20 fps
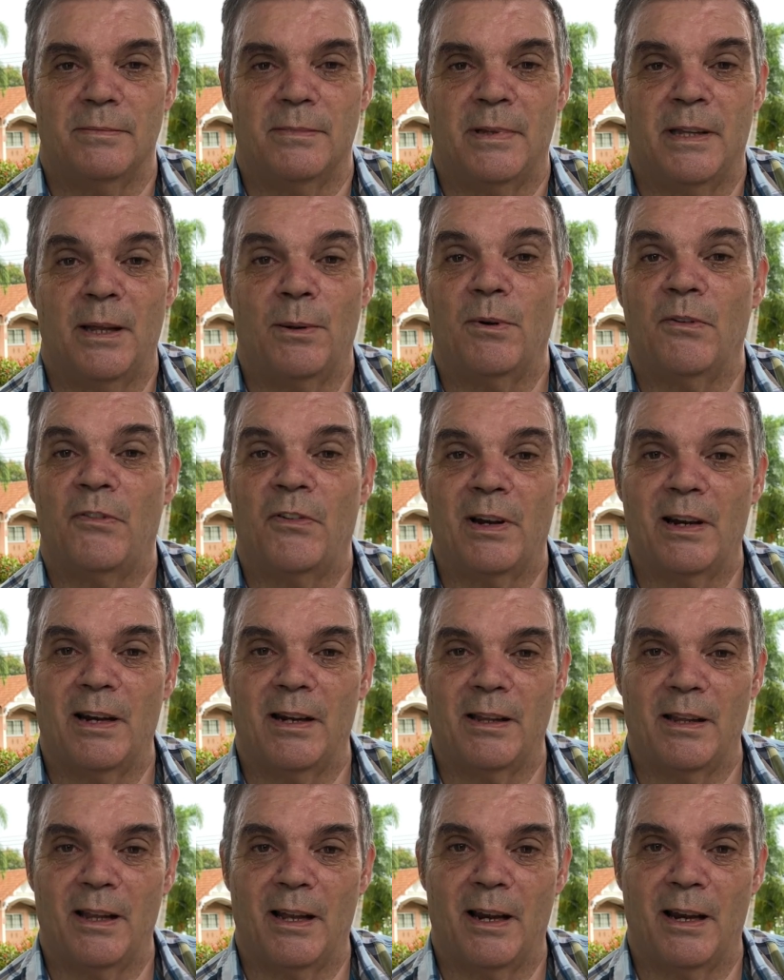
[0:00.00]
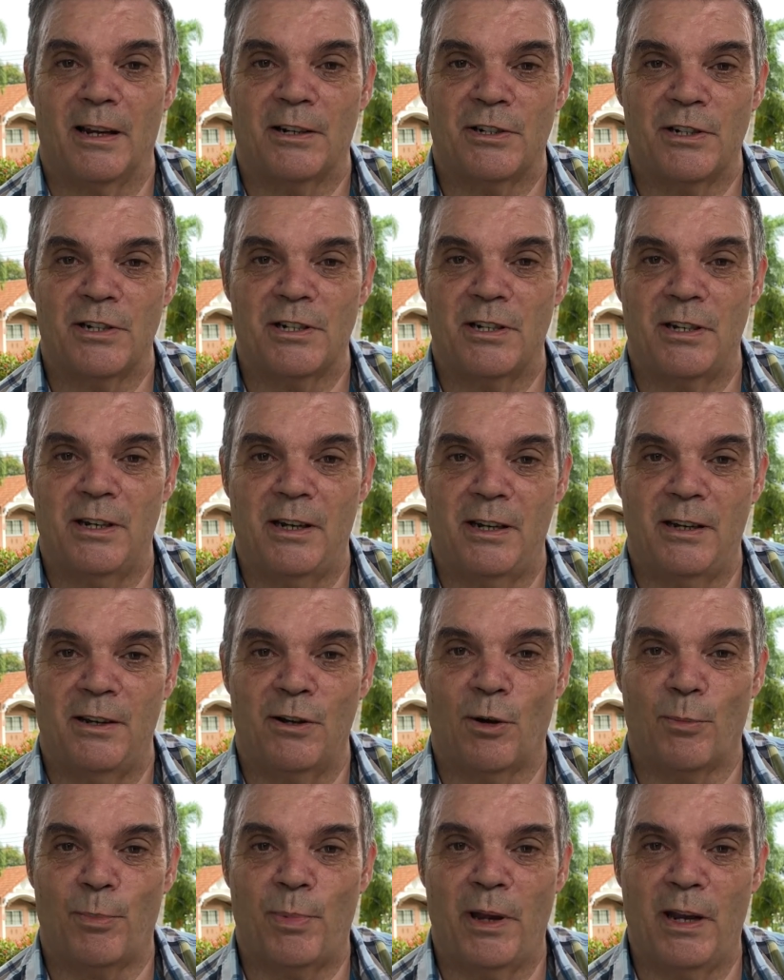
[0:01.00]
They were fiddling the electricity,
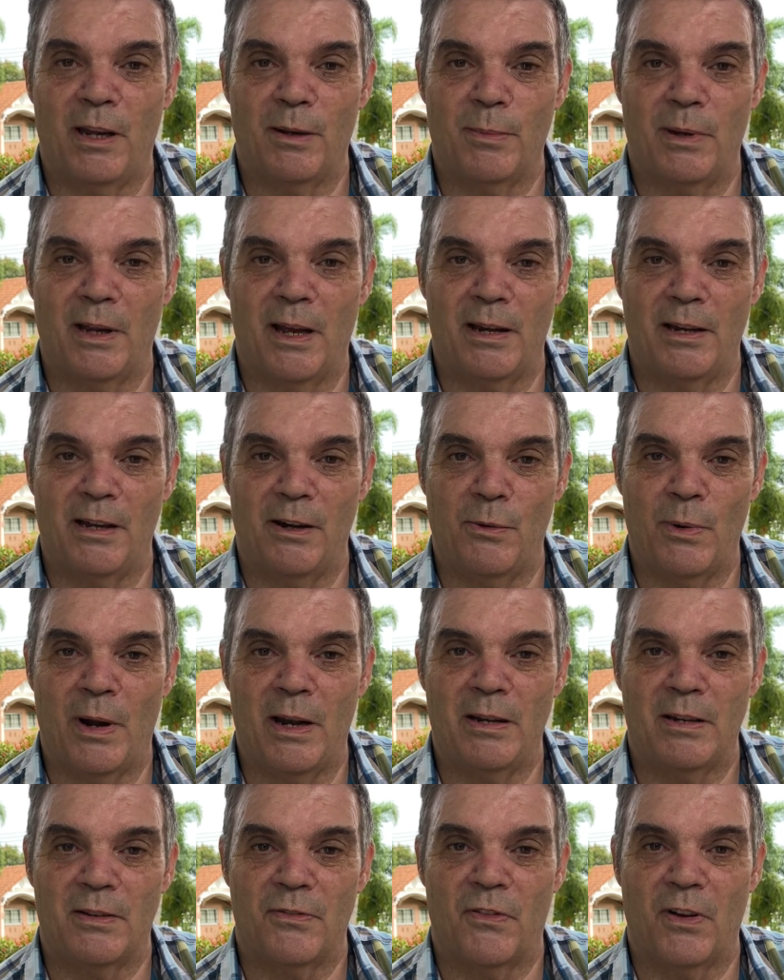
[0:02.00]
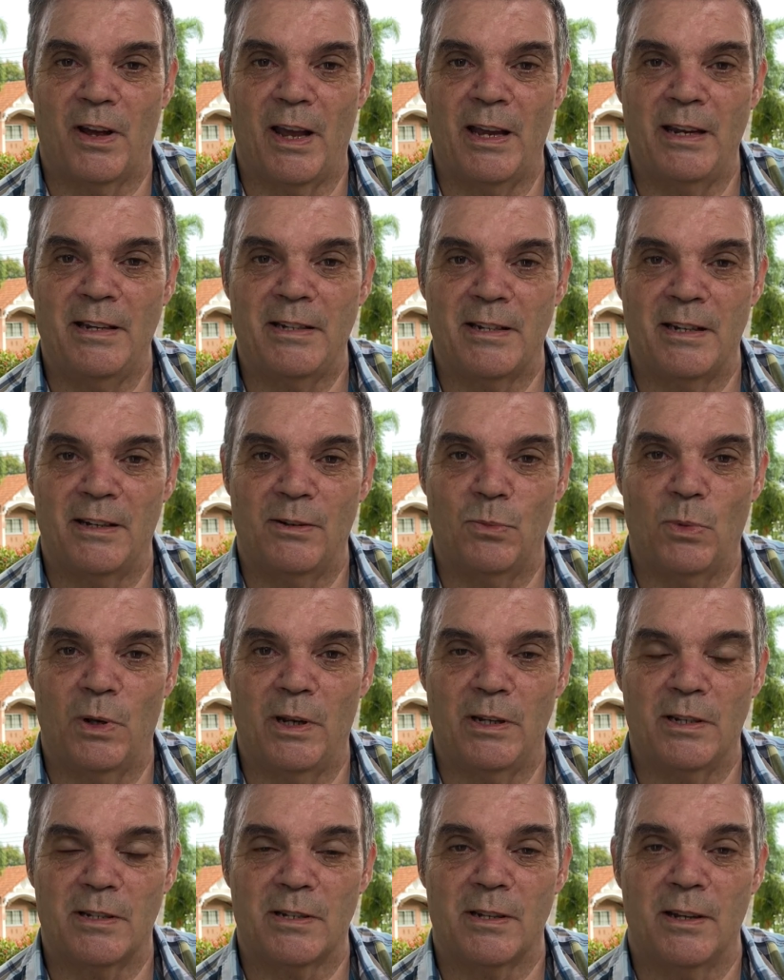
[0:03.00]
not paying me any rent for 18
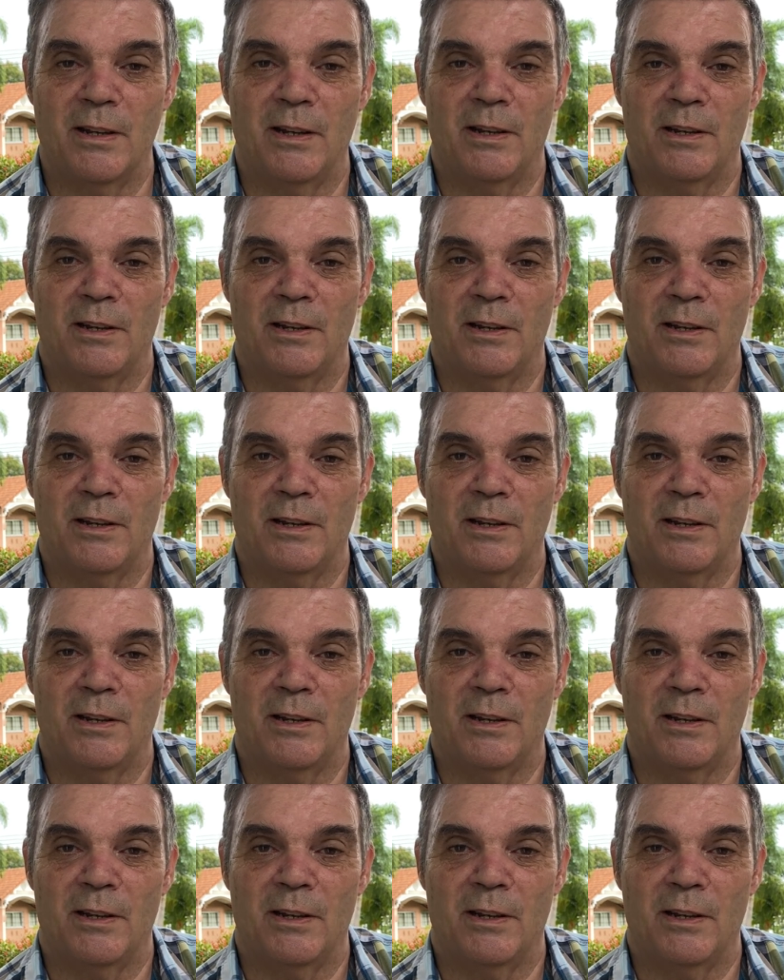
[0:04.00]
weeks.